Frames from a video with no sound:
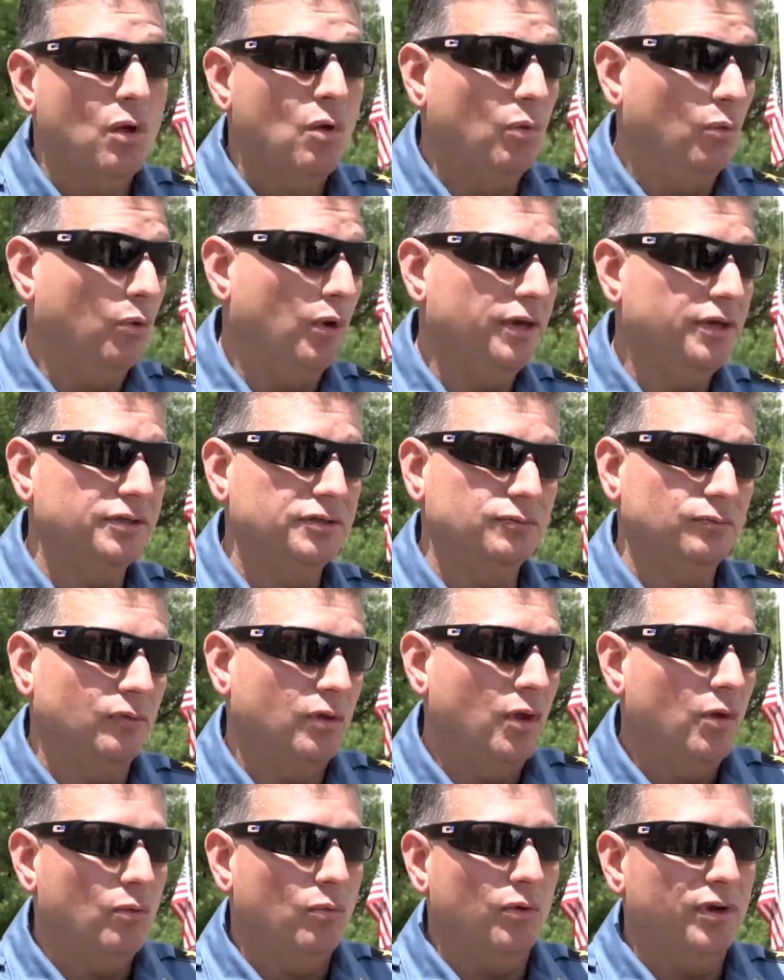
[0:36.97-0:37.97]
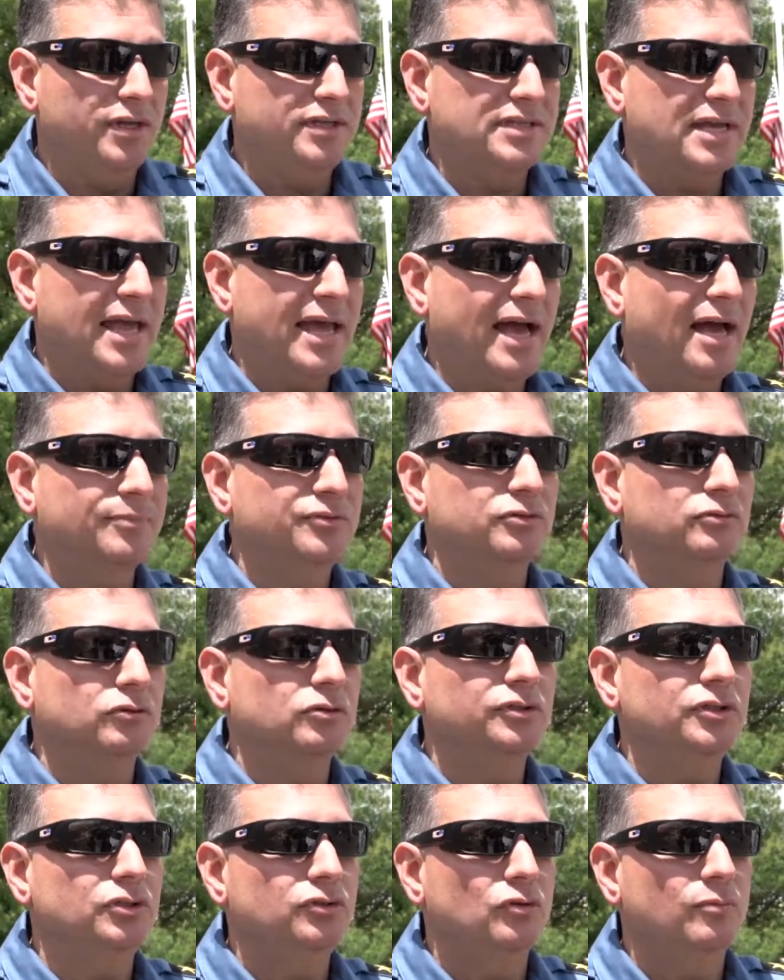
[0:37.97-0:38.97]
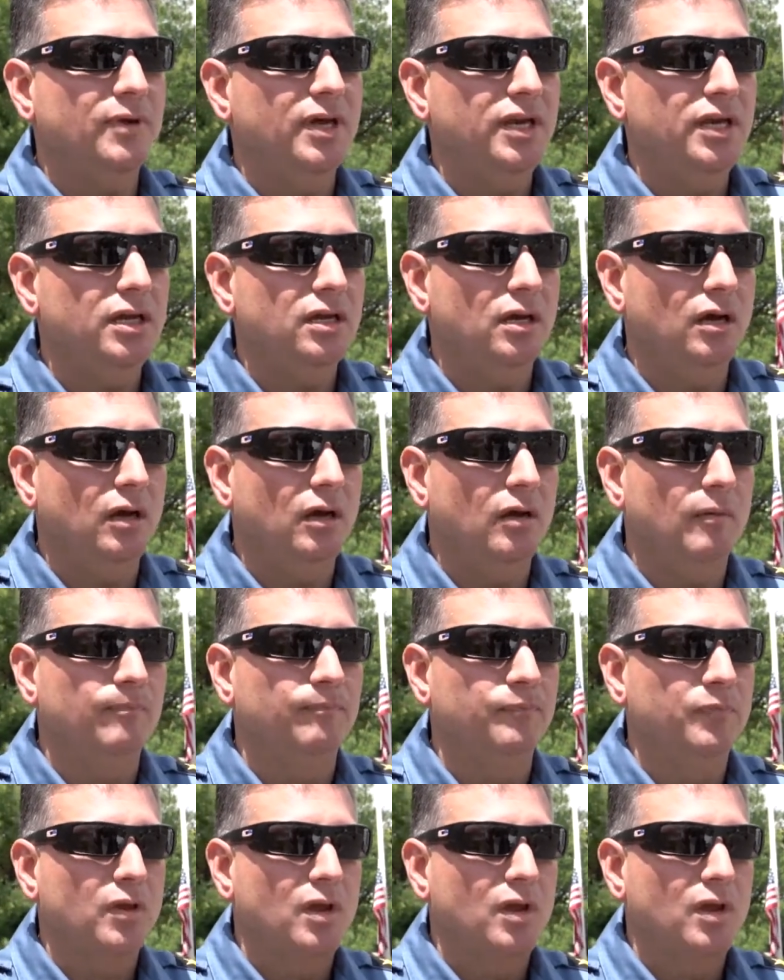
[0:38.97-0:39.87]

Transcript: One is absolutely too many. The